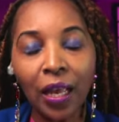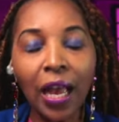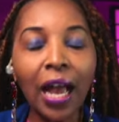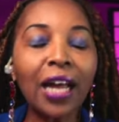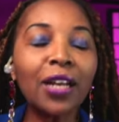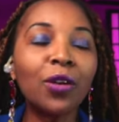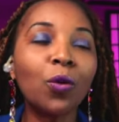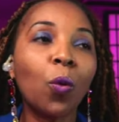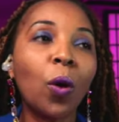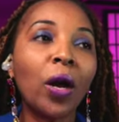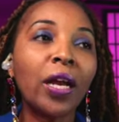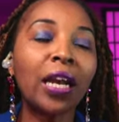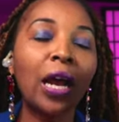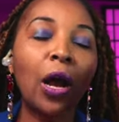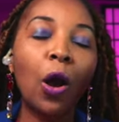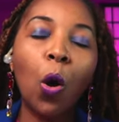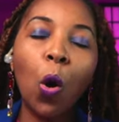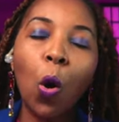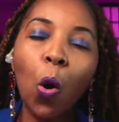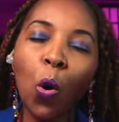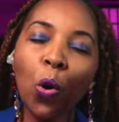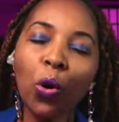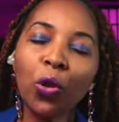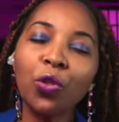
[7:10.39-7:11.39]
And what are
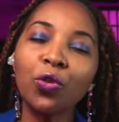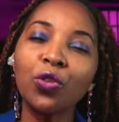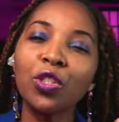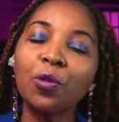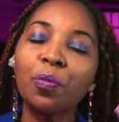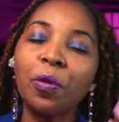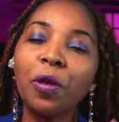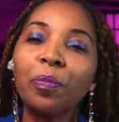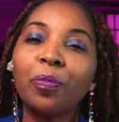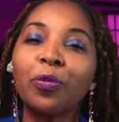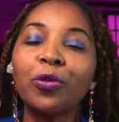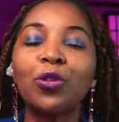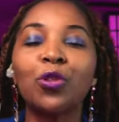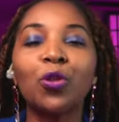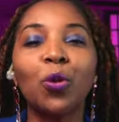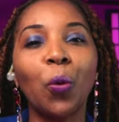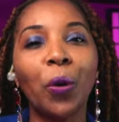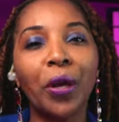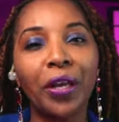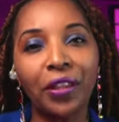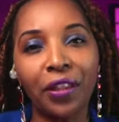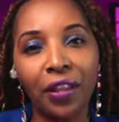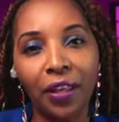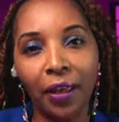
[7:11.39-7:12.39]
all those people
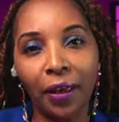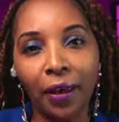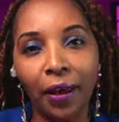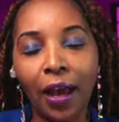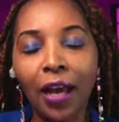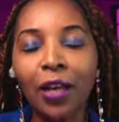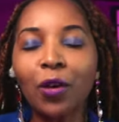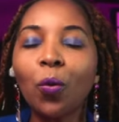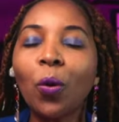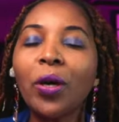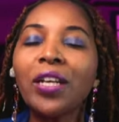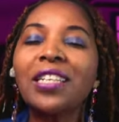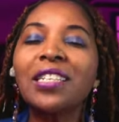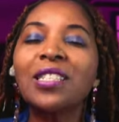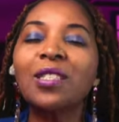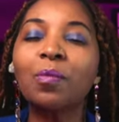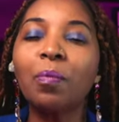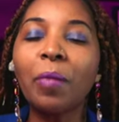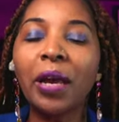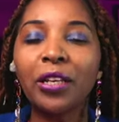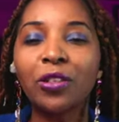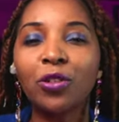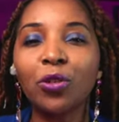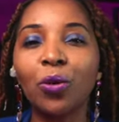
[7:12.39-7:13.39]
doing there? And what is
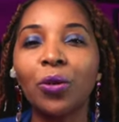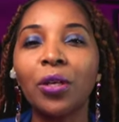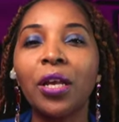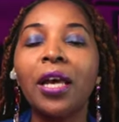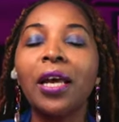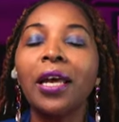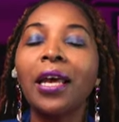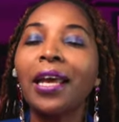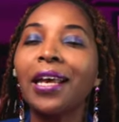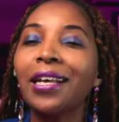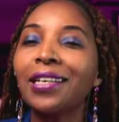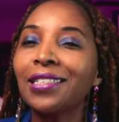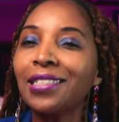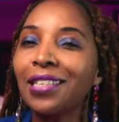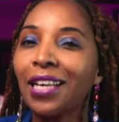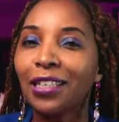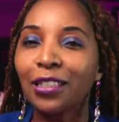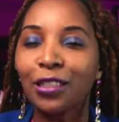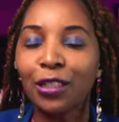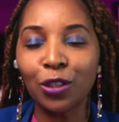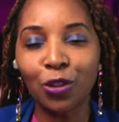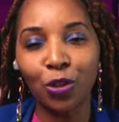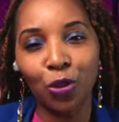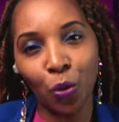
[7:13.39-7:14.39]
Mike Todd
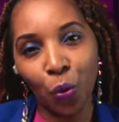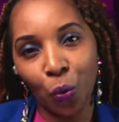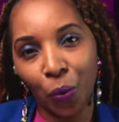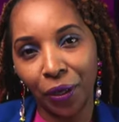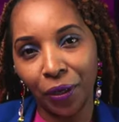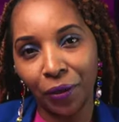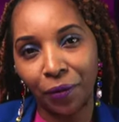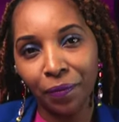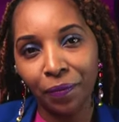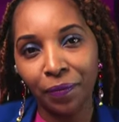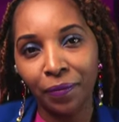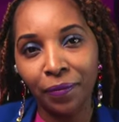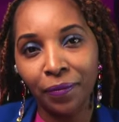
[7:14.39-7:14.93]
exactly doing?